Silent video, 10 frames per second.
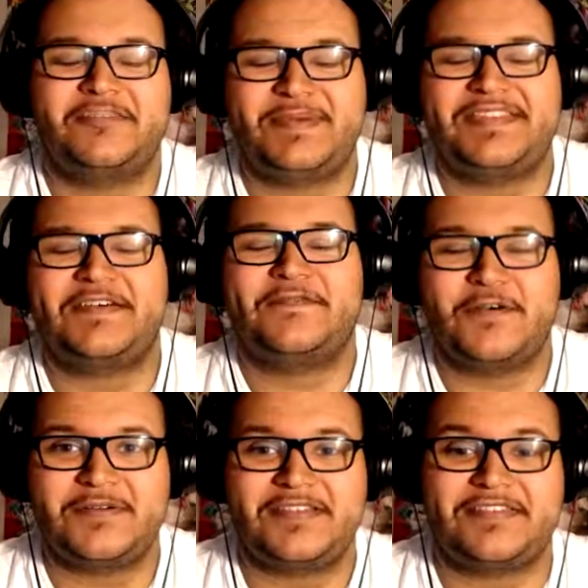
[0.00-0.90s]
the
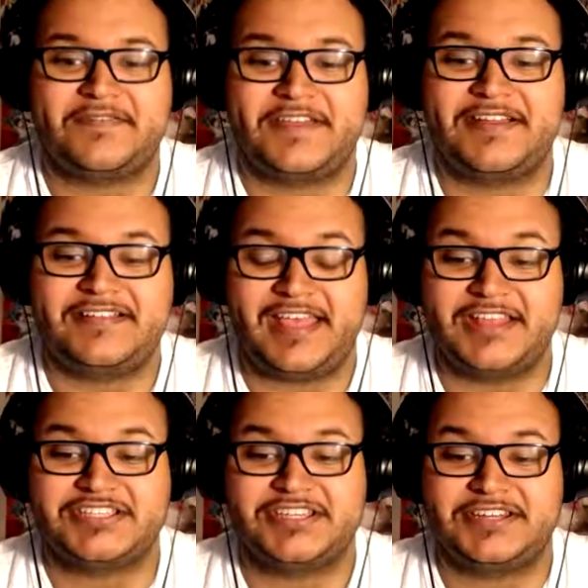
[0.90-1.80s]
focus of their
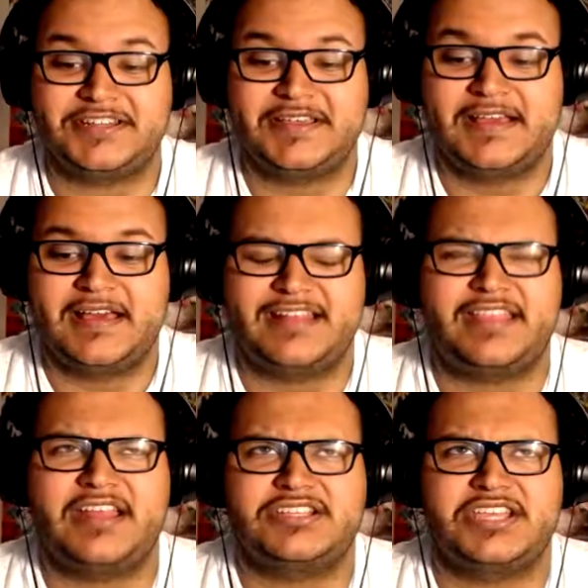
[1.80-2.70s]
attention.
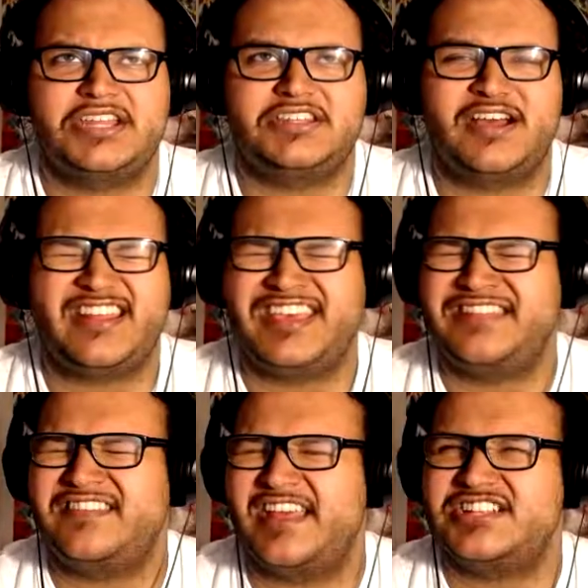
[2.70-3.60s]
Attention, not
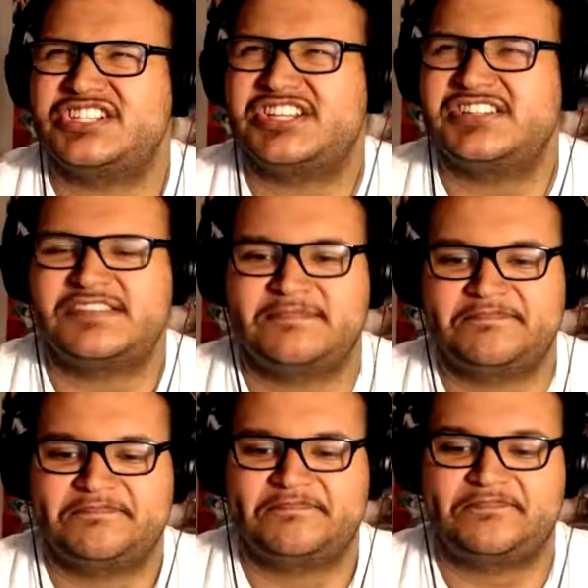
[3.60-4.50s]
intention.
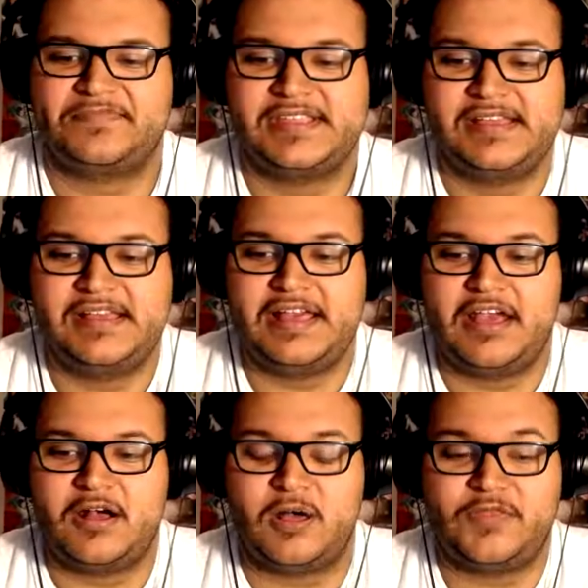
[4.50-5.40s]

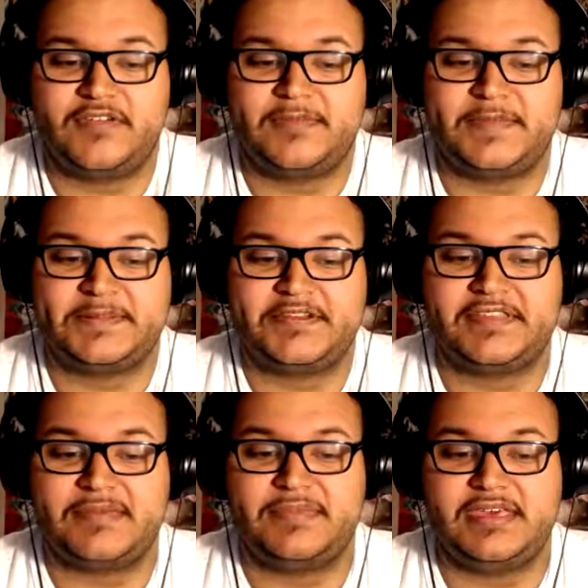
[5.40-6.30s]
All three of them looked
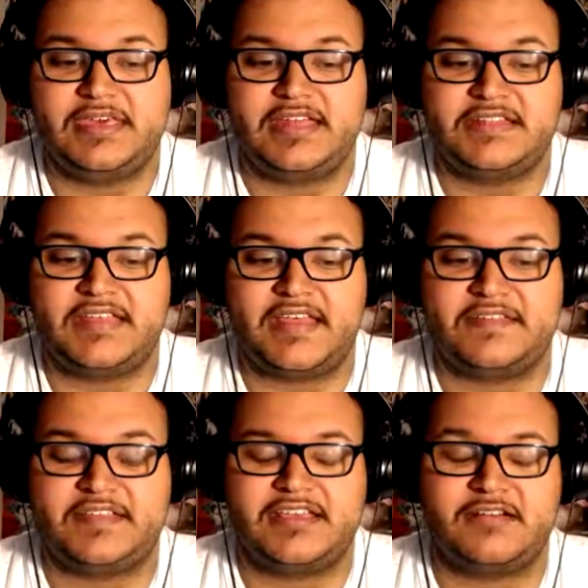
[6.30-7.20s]
at me
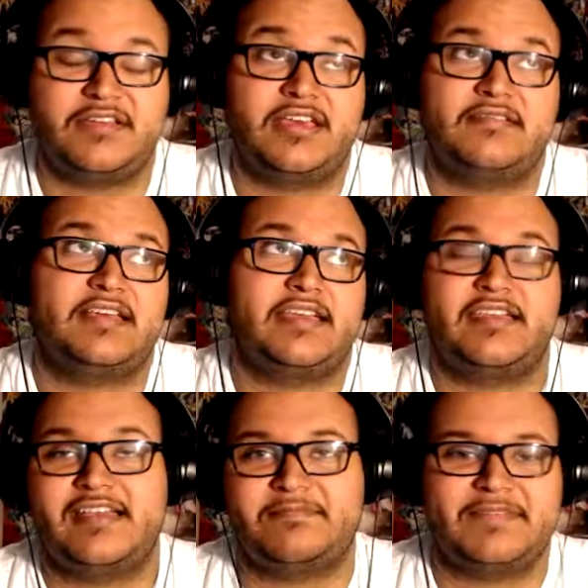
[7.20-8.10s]
intently. Okay,
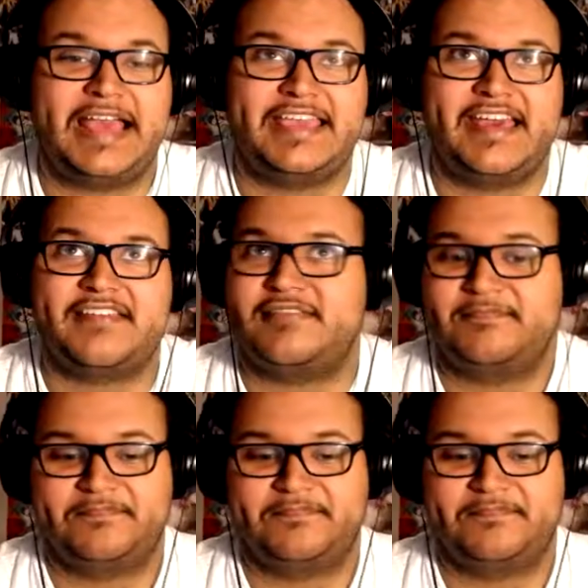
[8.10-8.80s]
I guess.